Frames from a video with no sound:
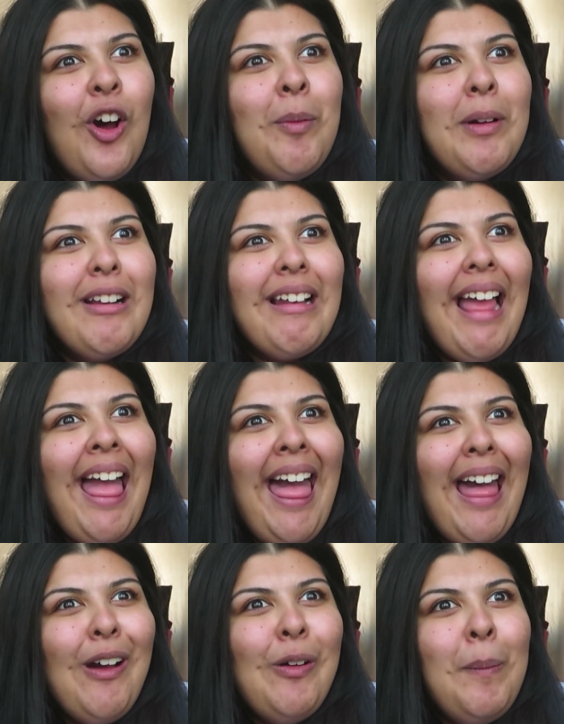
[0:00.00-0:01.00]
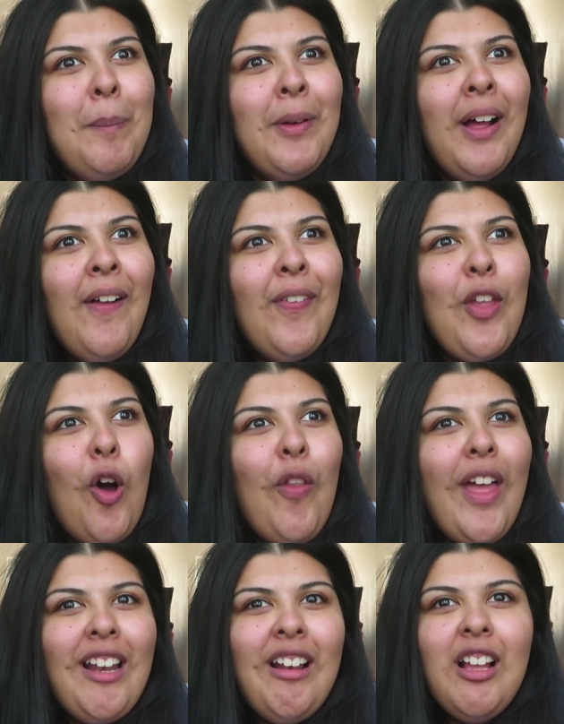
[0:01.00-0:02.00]
oh my God, like, help. Or
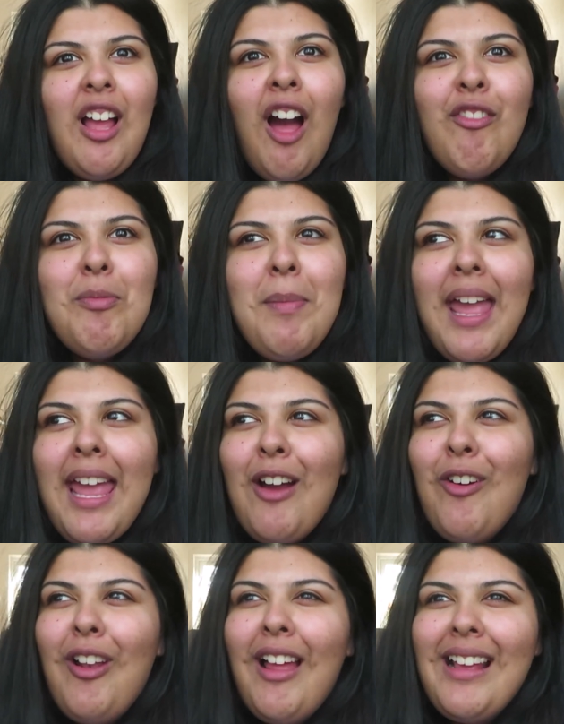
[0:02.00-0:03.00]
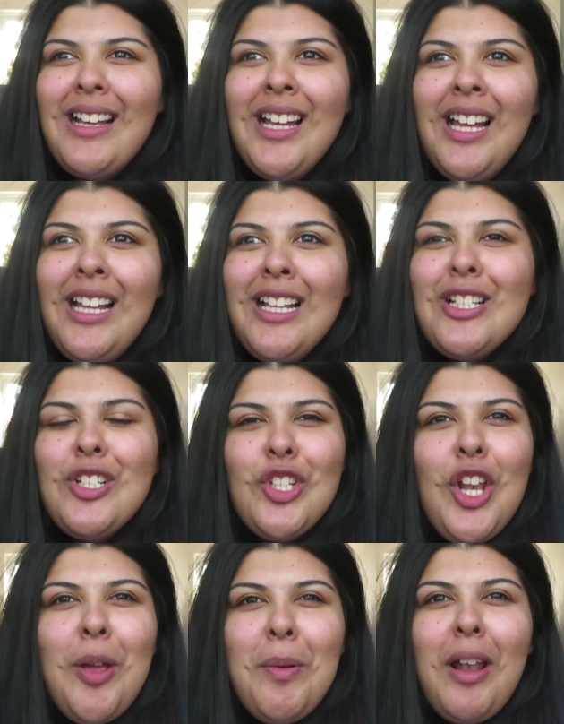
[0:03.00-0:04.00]
they could, like, cover me, or, like,
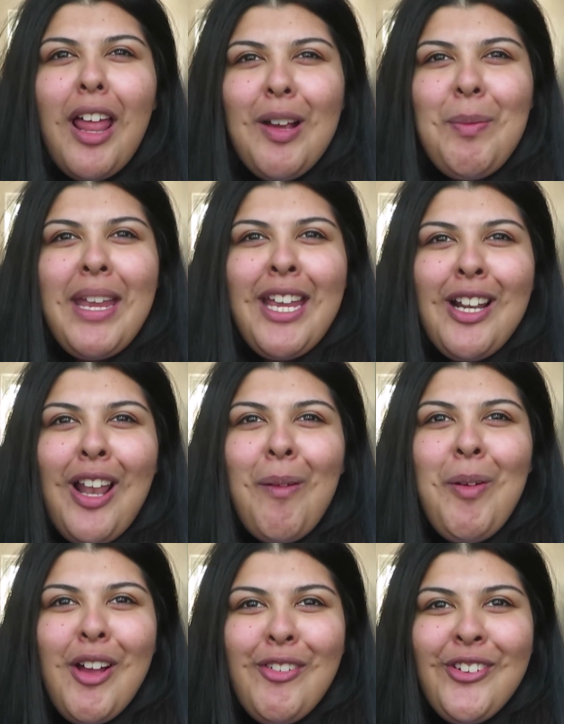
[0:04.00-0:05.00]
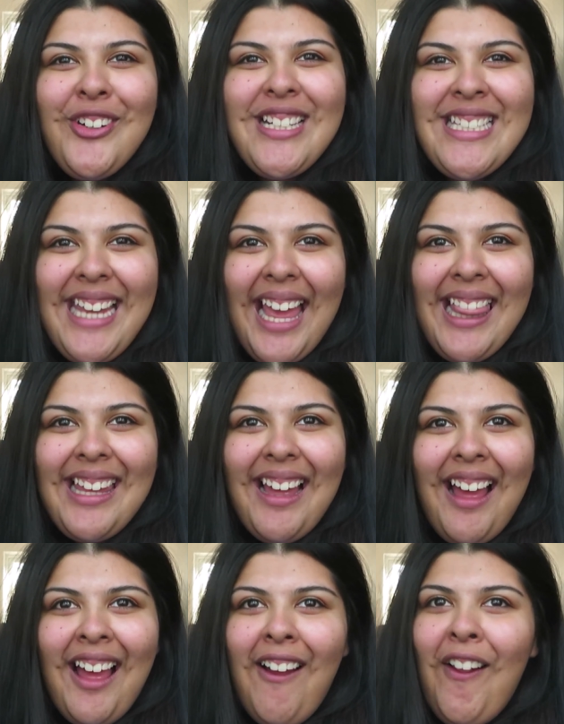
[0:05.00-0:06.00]
do you know, like, we could, like, work through it together.
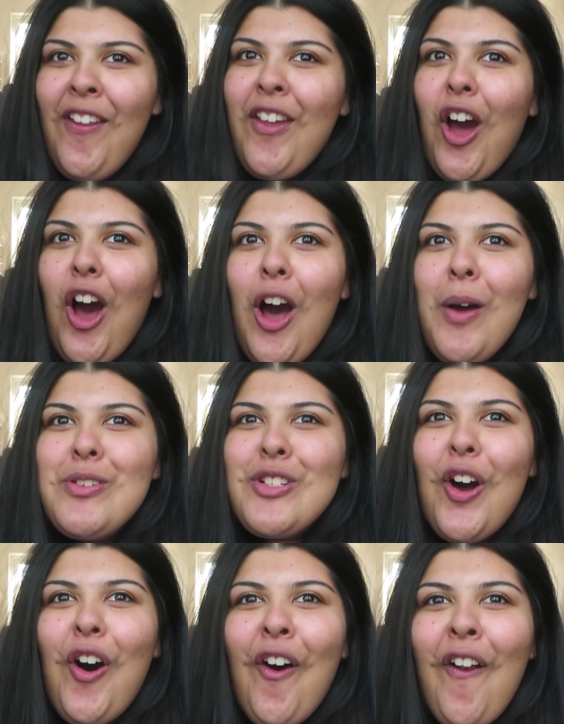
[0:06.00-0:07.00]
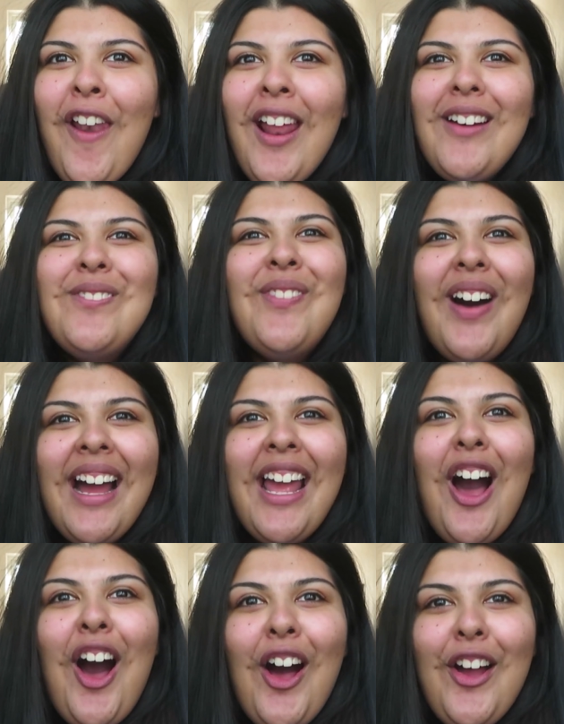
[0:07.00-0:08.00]
I was on
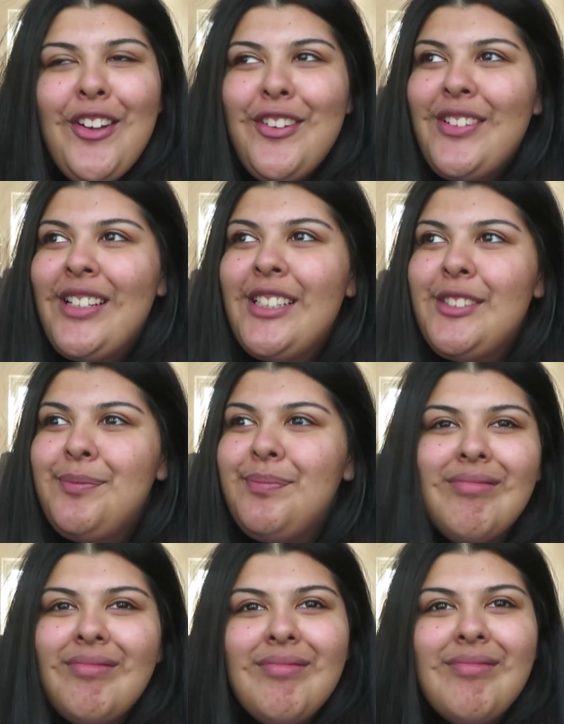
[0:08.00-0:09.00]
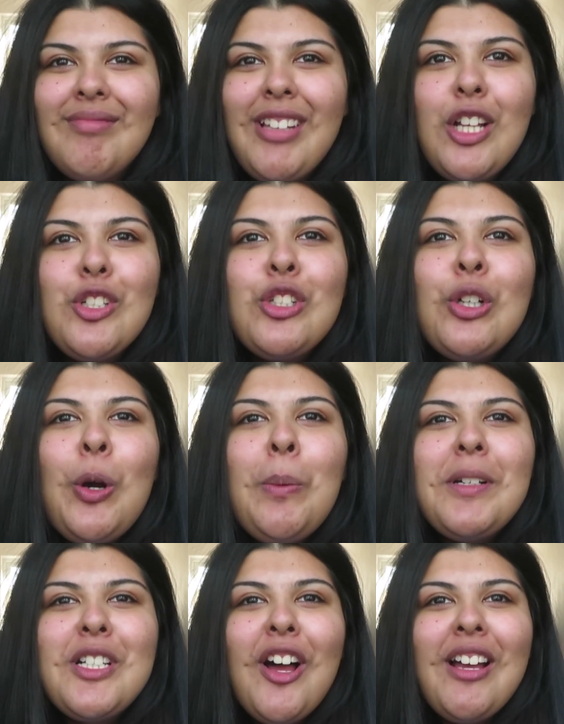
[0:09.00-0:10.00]
my own.
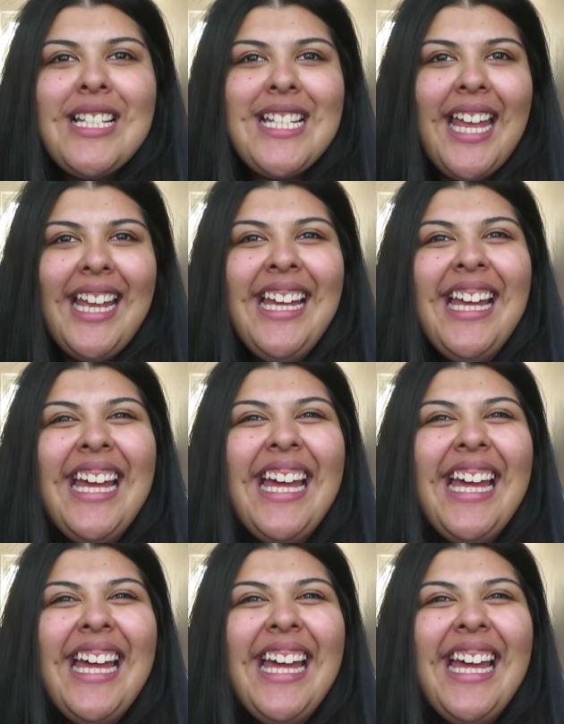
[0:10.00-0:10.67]
Traumatizing.